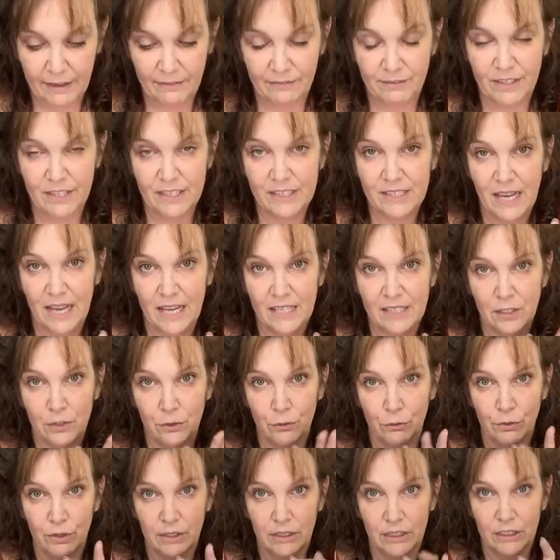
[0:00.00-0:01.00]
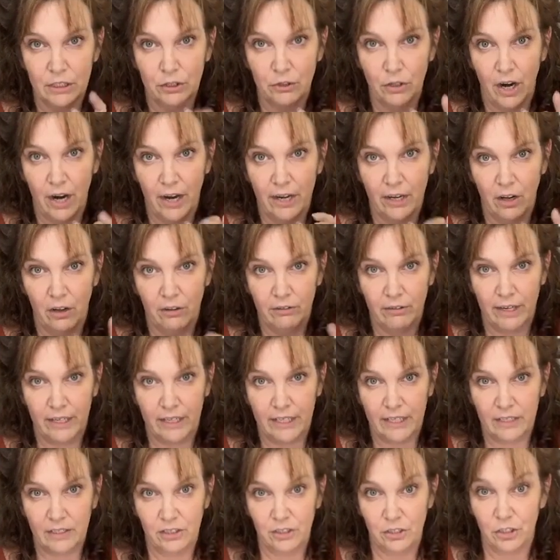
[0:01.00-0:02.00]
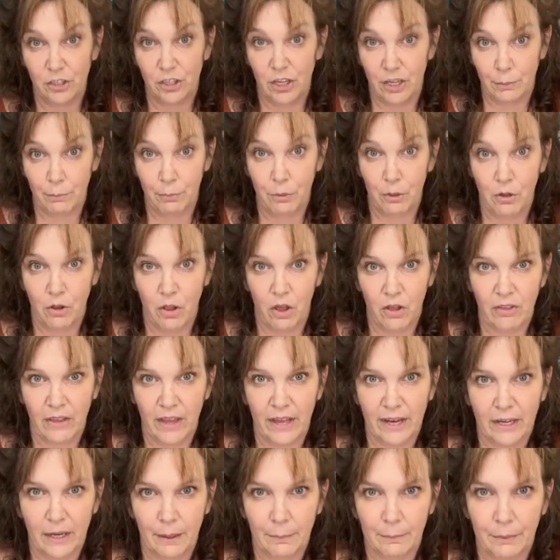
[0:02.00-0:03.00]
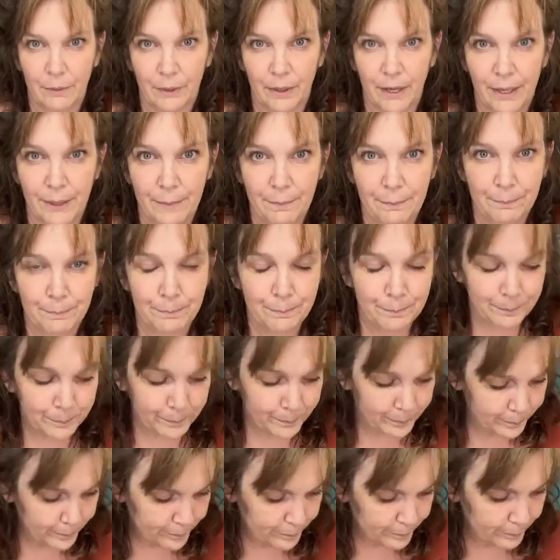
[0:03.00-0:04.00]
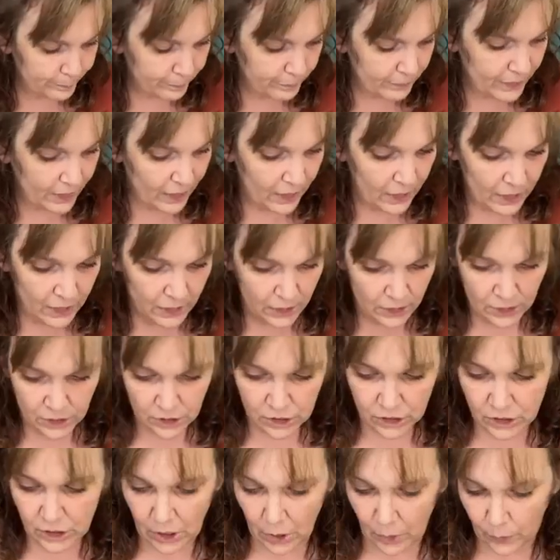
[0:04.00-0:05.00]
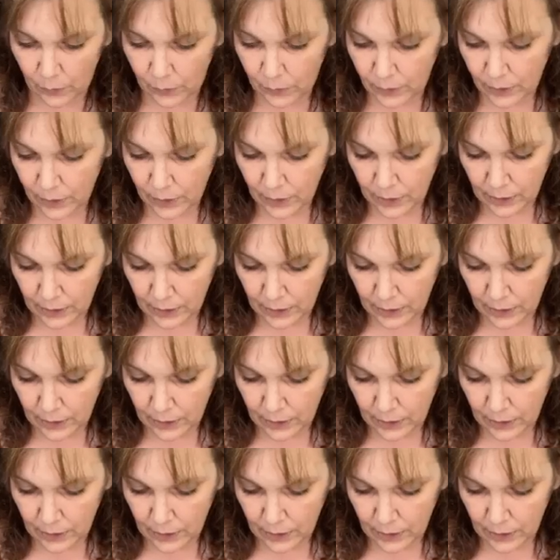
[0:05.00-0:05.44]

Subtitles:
if this hasn't really dried already, you're going to pull all that up, okay? So,